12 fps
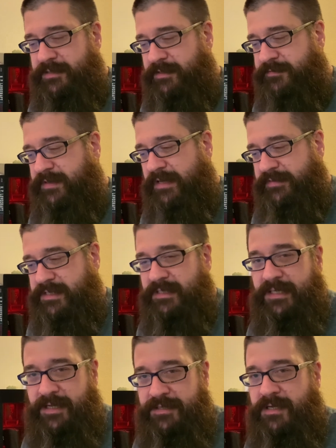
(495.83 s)
the 5-inch
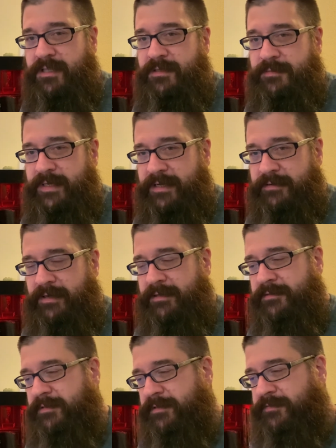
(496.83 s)
ledge, all the way
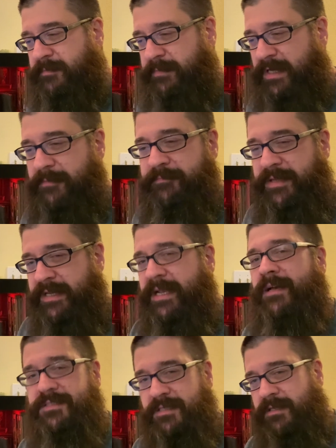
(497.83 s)
around from my
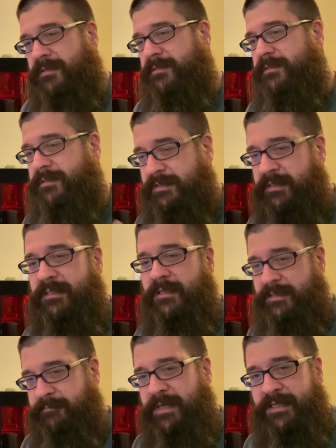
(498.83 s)
penthouse,
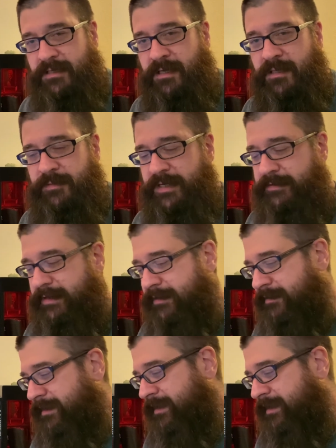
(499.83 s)
and make it all the way around.